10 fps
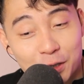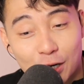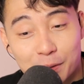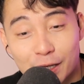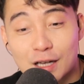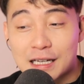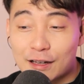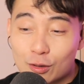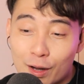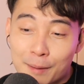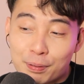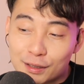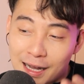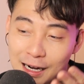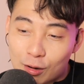Because I don't want to
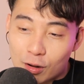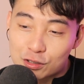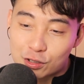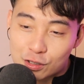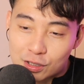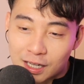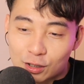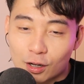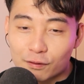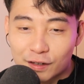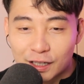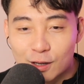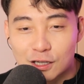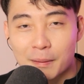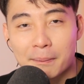put the Uncle Roger TikTok
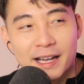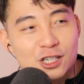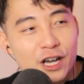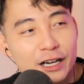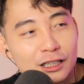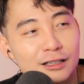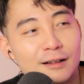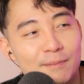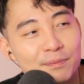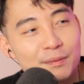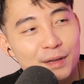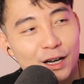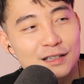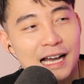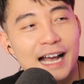videos on my main channel
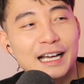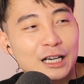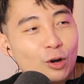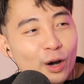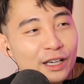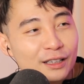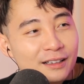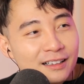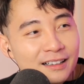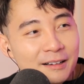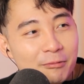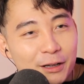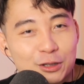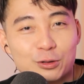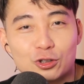because I get annoyed
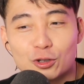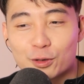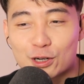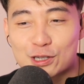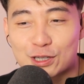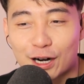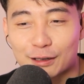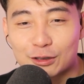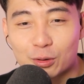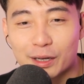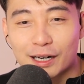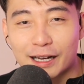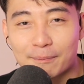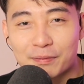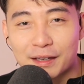when YouTubers start doing
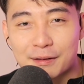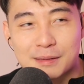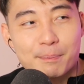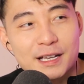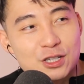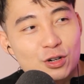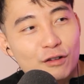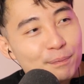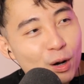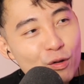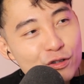there's a mixture of both